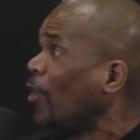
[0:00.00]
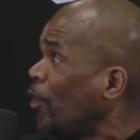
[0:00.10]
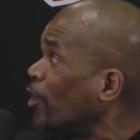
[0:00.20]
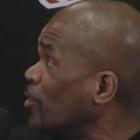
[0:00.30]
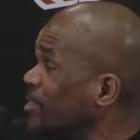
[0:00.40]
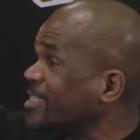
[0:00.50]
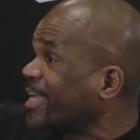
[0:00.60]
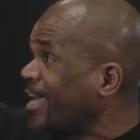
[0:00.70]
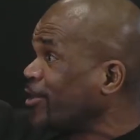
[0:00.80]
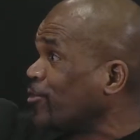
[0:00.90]
or you was a
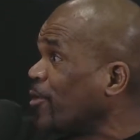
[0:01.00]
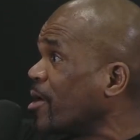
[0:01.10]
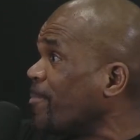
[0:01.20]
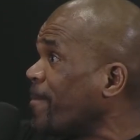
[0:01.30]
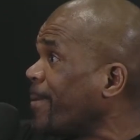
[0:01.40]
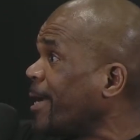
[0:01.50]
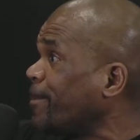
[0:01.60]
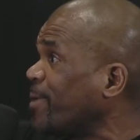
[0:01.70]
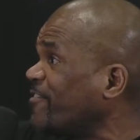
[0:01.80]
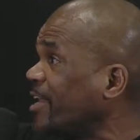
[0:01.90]
kid growing up in
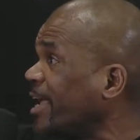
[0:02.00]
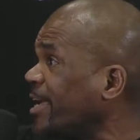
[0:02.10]
Beverly